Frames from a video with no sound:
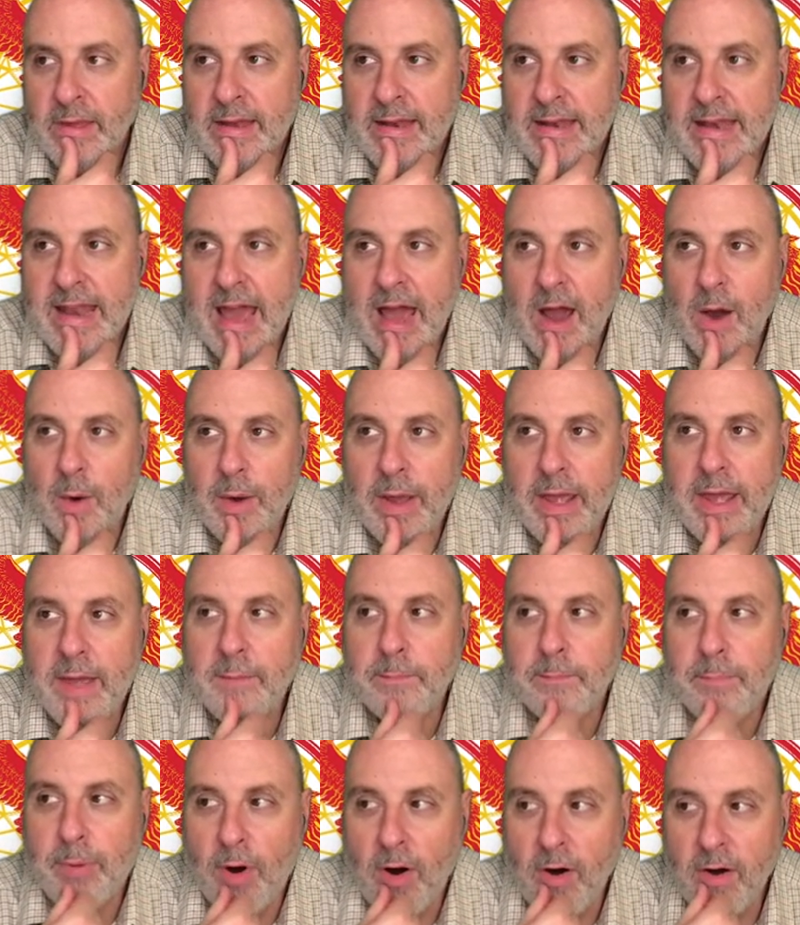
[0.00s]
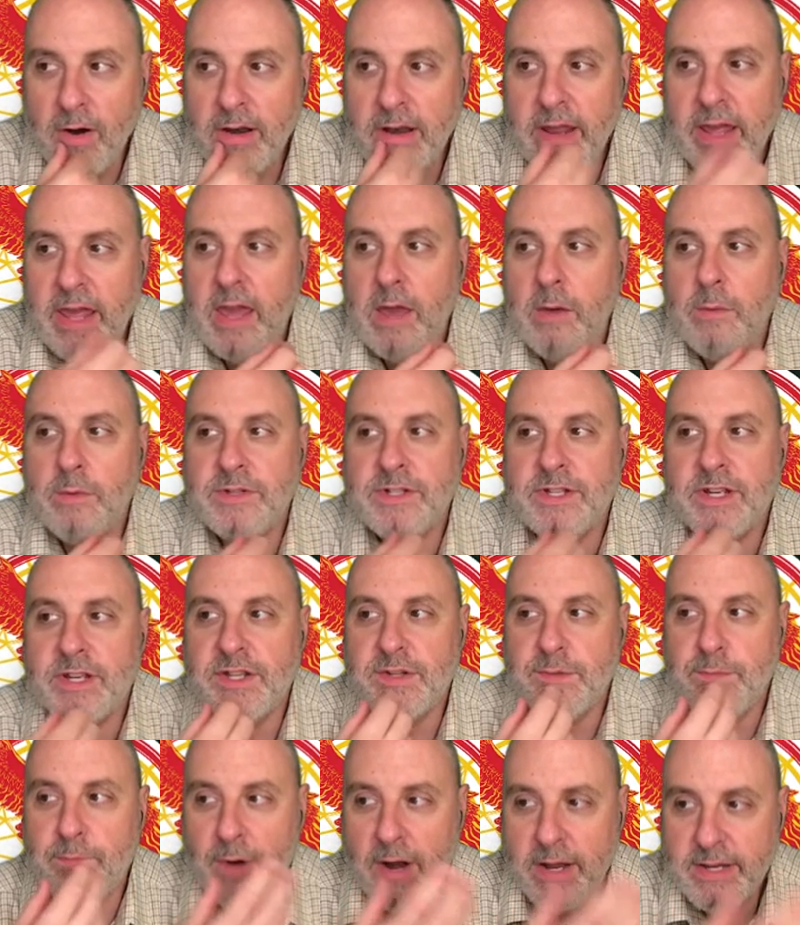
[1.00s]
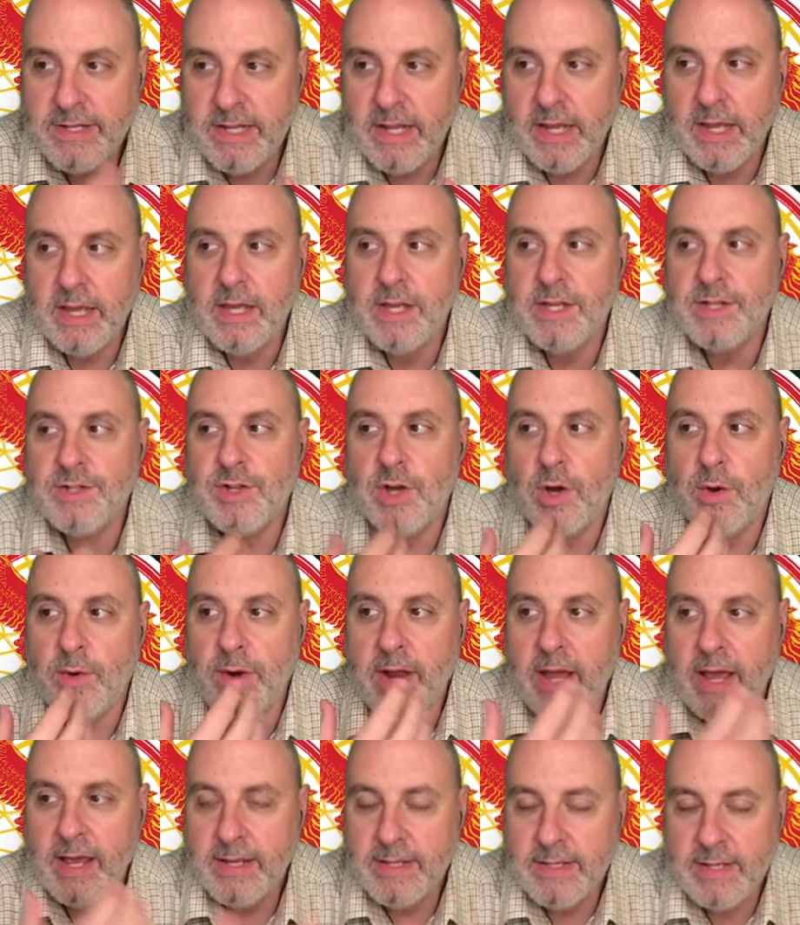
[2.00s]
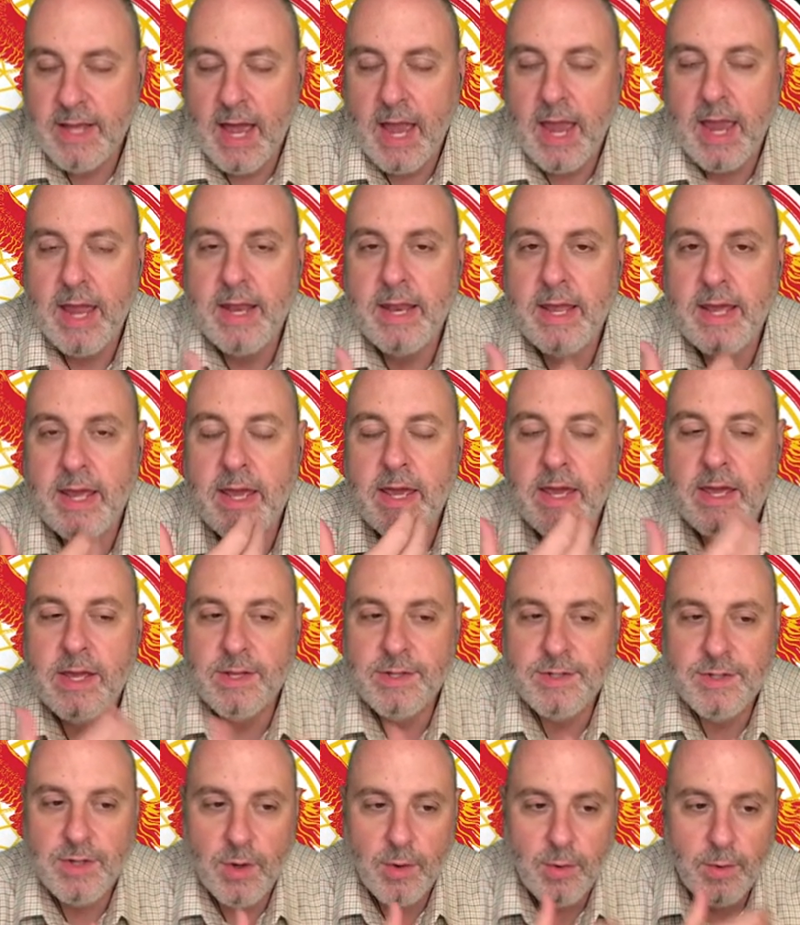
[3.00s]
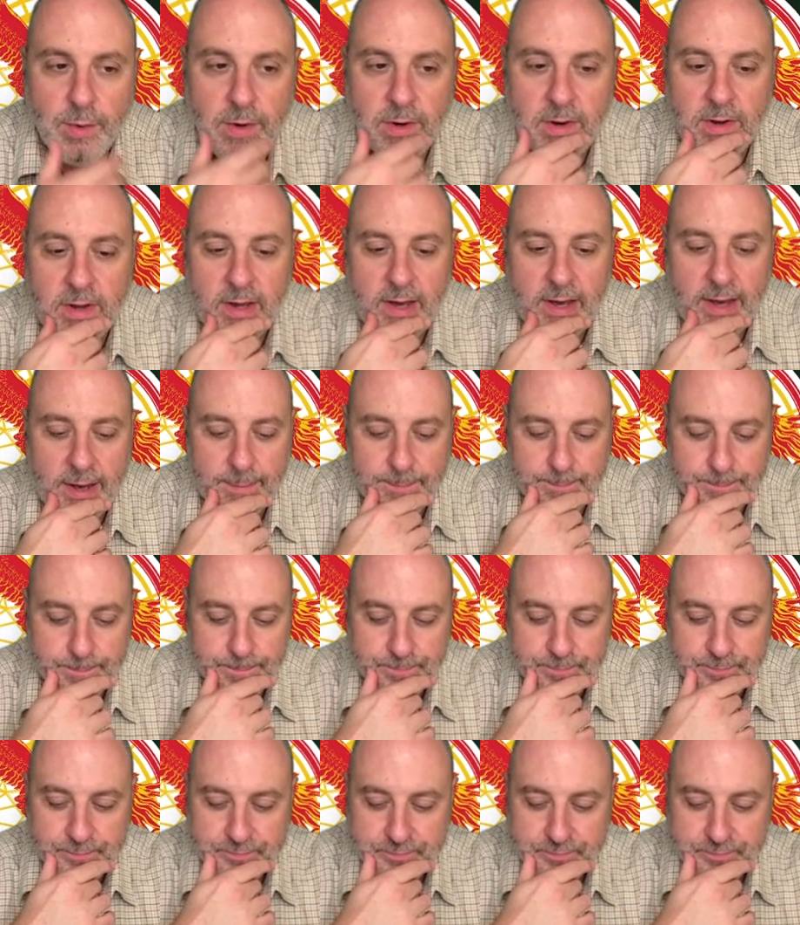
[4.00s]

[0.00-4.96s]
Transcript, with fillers: Now, in part, he was expressing his own anxiety, his own, um,